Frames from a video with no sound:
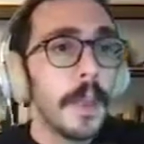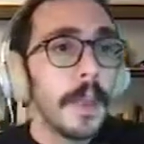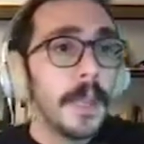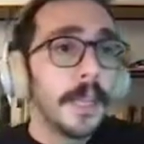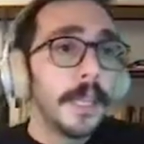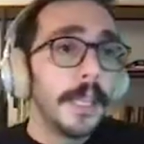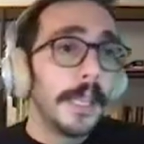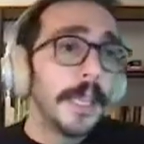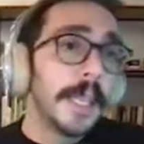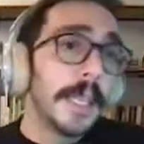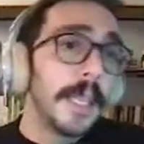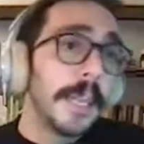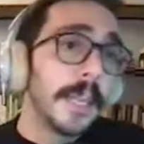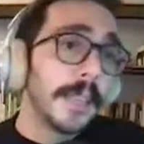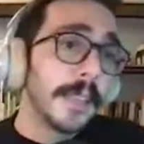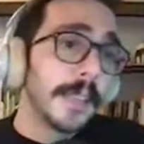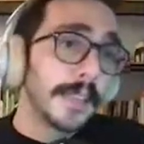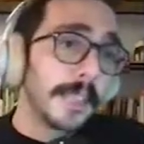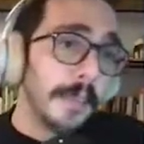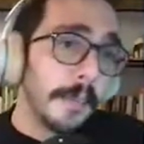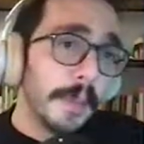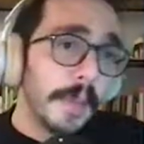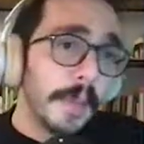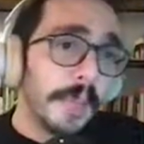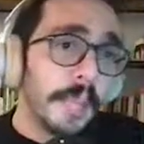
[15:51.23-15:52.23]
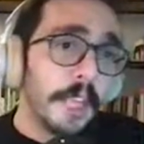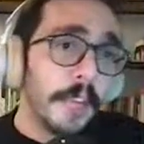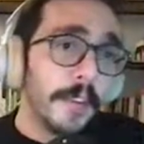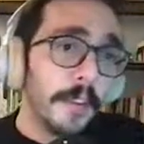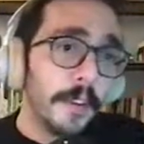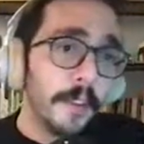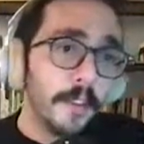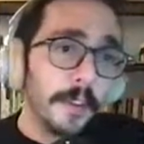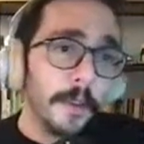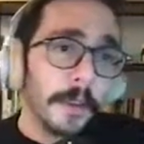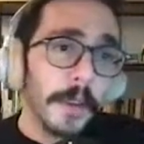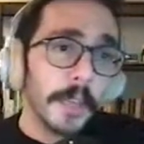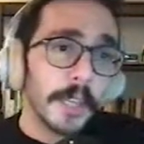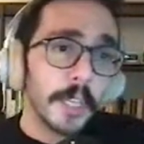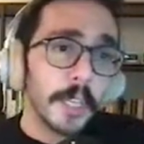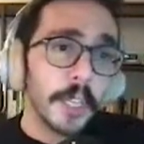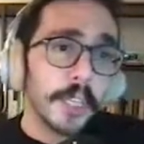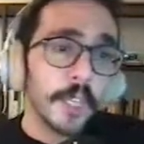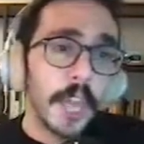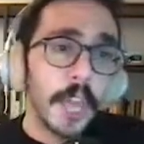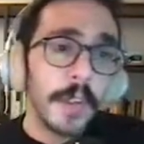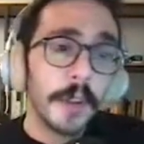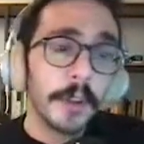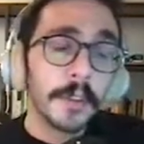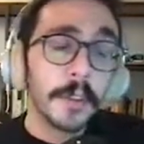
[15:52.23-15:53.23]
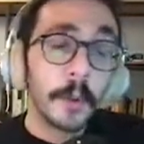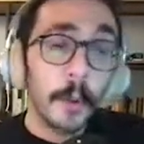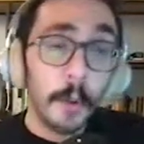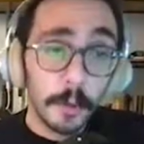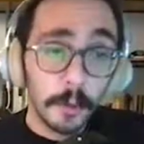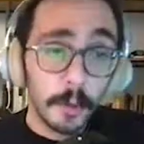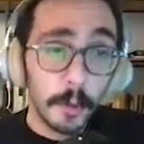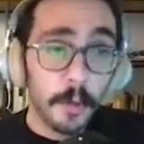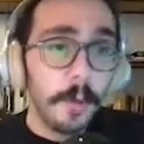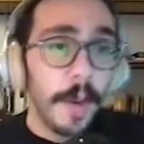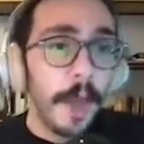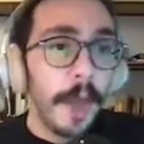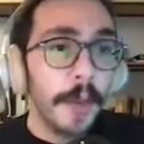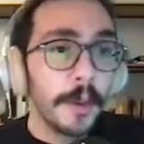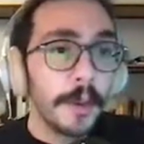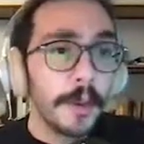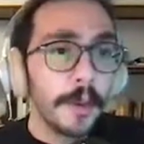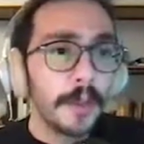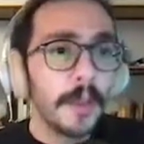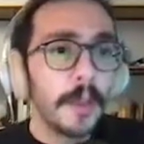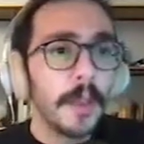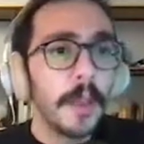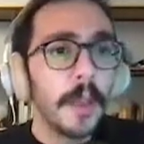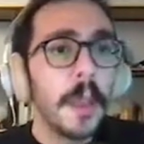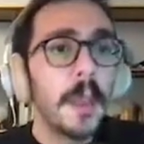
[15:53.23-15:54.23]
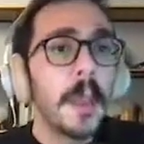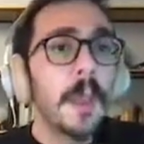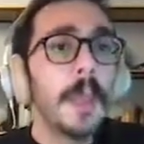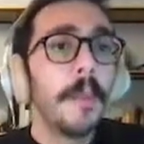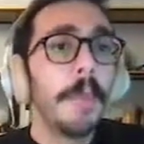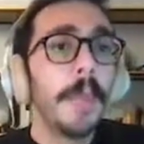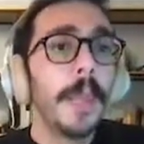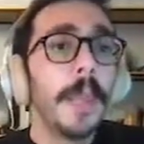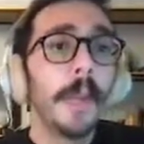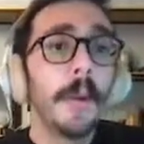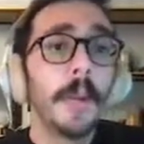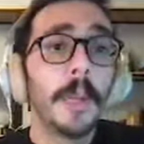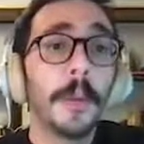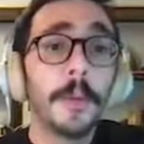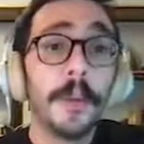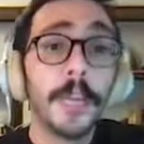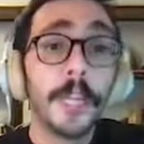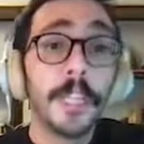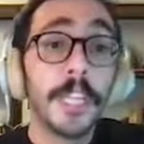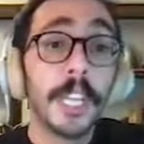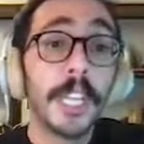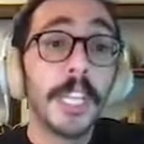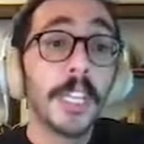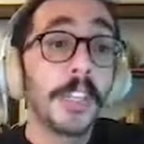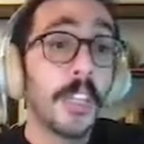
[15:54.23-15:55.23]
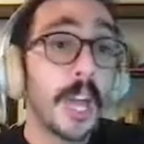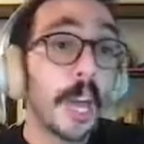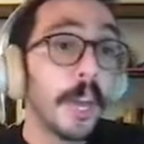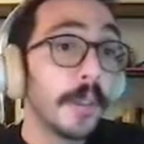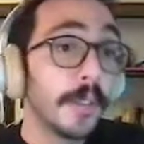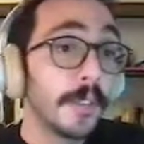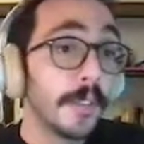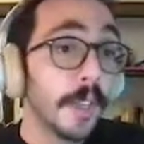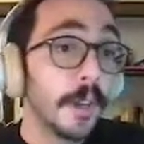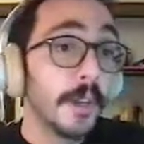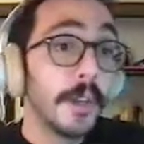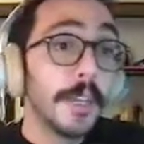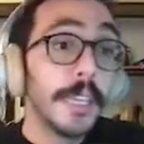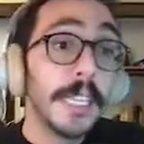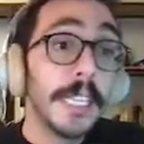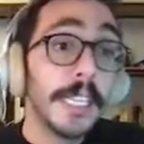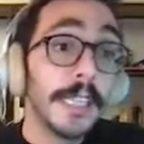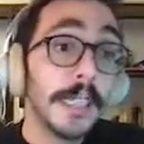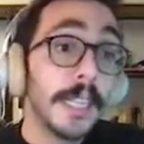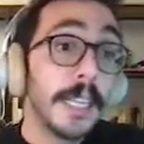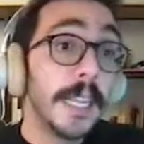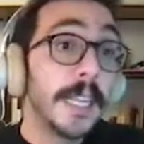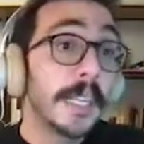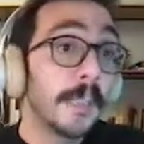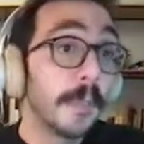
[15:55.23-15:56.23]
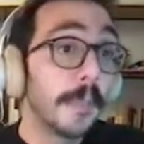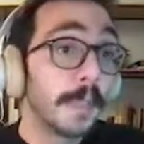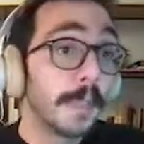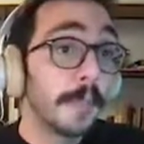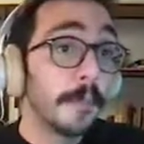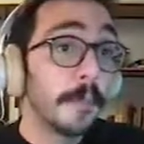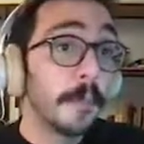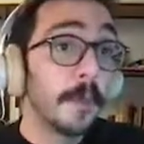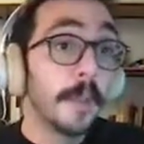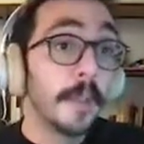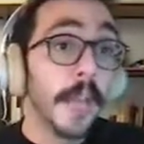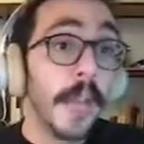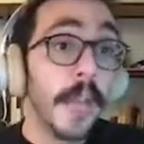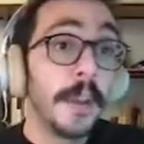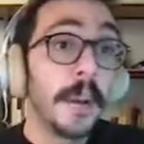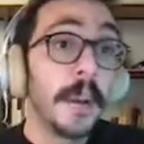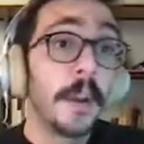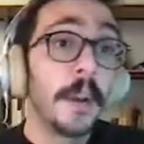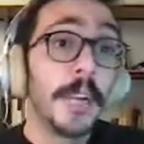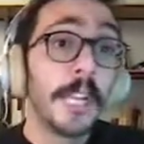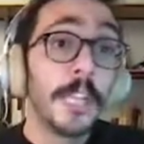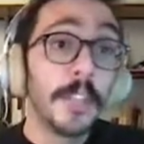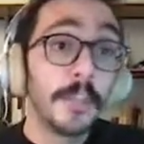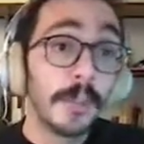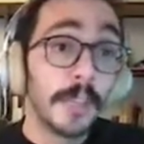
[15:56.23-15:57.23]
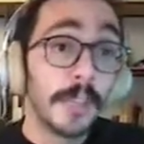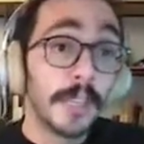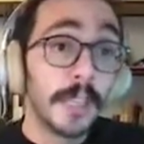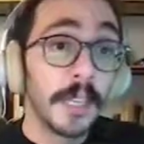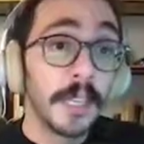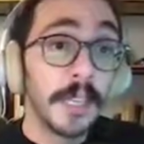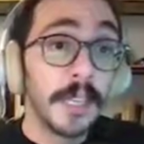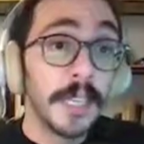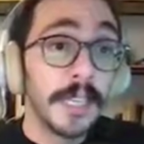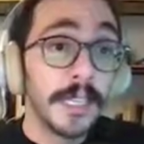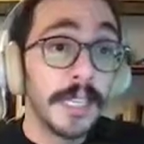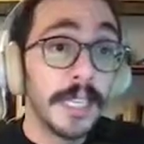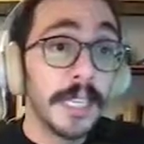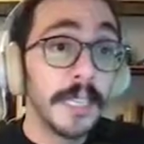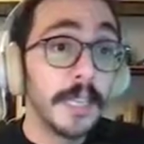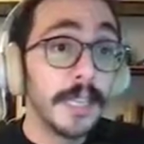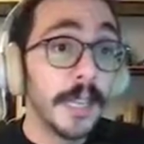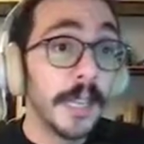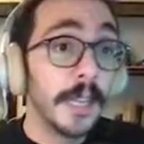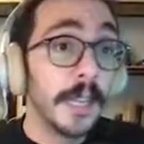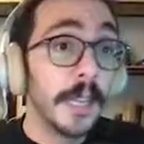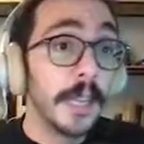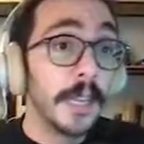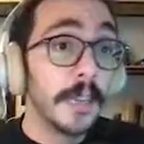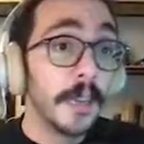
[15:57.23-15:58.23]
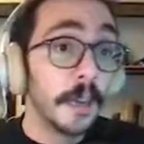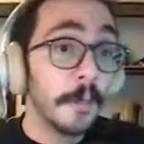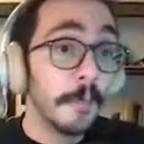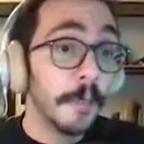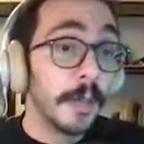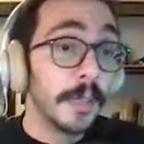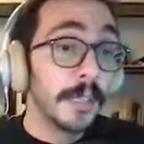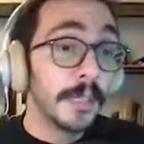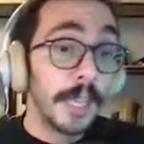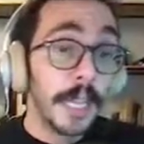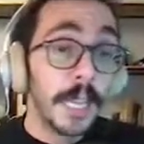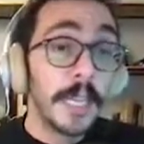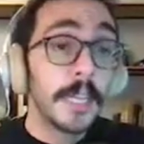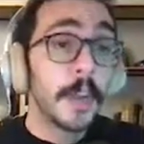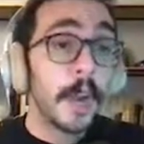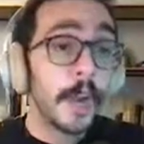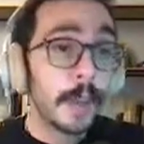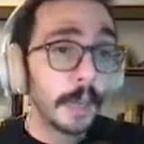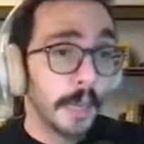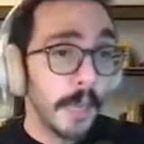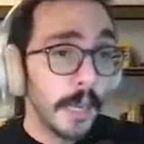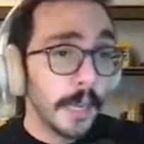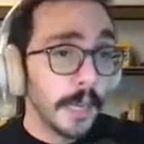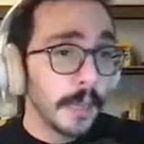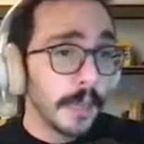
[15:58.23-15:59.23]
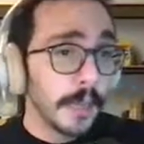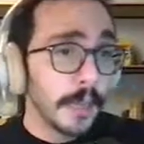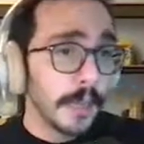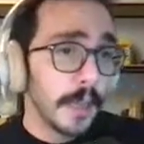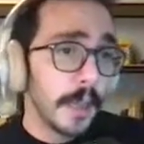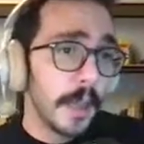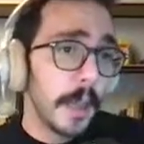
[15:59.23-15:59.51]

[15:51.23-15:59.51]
The accessibility of information channels also mattered. People appreciate channels that are easily accessible and are interested in seeing data and numbers in context.